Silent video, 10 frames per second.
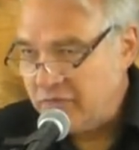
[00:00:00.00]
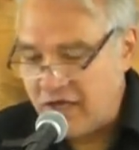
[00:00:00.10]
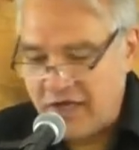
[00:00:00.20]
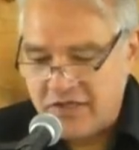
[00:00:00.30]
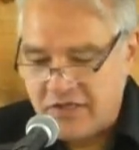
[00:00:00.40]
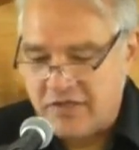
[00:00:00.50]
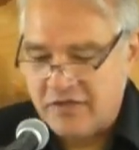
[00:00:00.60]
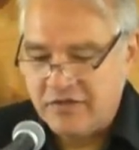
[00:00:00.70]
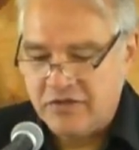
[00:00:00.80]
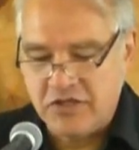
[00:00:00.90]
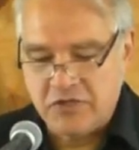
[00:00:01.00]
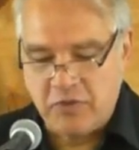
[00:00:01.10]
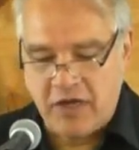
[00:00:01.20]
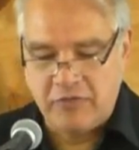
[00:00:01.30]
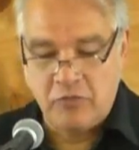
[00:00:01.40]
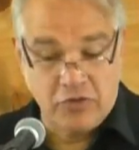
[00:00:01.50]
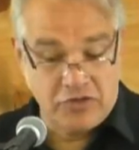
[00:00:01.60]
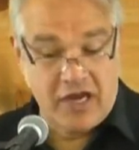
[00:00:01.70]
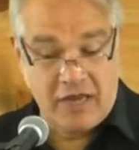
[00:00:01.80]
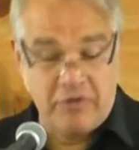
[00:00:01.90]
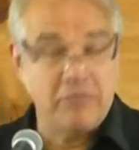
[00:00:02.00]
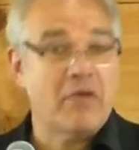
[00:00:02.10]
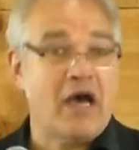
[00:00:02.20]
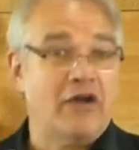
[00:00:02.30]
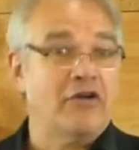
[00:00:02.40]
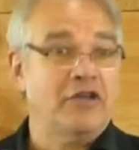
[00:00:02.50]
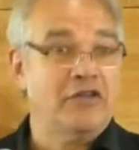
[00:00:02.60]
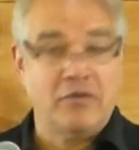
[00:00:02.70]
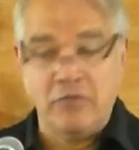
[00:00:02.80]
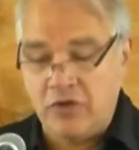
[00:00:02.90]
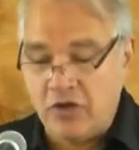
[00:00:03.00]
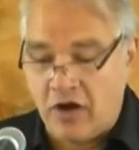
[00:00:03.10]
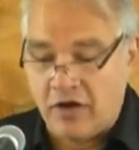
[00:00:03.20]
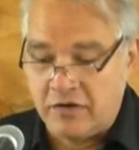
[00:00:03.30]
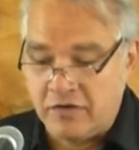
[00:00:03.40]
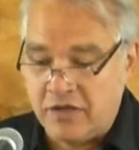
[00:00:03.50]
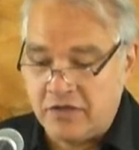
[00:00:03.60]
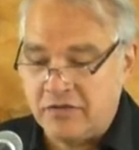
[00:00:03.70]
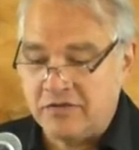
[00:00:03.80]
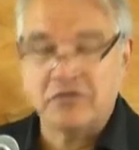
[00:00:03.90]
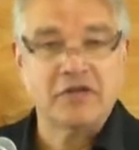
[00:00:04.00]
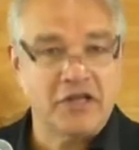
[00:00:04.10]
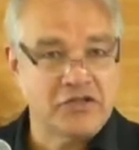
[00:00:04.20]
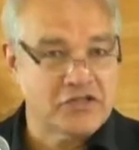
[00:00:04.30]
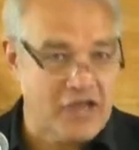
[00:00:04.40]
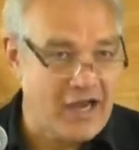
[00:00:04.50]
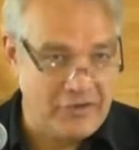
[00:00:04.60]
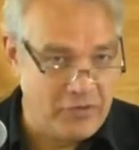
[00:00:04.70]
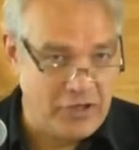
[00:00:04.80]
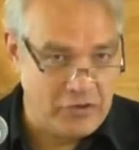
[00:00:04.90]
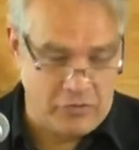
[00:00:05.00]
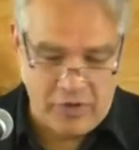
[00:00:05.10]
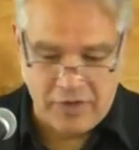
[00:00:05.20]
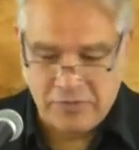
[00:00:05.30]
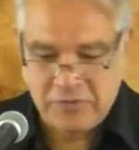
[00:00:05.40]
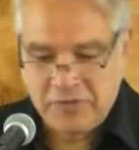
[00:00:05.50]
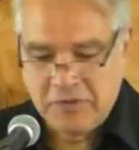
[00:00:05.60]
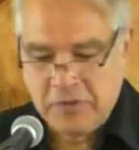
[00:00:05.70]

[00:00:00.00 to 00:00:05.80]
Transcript: because she spent more time admiring them in the garden than inside reading her Bible.